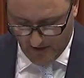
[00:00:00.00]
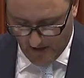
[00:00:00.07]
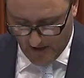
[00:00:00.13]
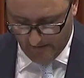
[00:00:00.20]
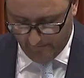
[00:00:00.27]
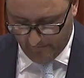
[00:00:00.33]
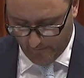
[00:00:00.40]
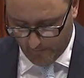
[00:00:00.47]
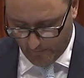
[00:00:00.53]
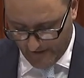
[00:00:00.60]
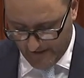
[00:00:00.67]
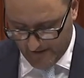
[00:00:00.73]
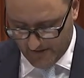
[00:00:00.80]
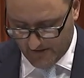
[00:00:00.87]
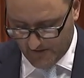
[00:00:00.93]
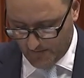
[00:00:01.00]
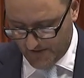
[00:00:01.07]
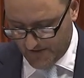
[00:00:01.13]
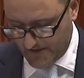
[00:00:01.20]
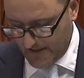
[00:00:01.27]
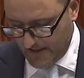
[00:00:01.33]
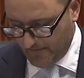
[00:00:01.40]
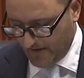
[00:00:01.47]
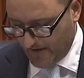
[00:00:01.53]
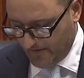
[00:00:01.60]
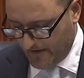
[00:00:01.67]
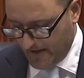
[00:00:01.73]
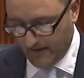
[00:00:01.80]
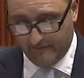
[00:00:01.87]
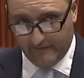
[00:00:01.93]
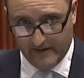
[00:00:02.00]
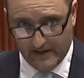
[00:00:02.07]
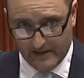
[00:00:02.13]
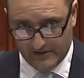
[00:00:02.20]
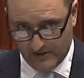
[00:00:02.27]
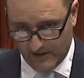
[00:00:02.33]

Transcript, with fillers: time for the regions to receive their fair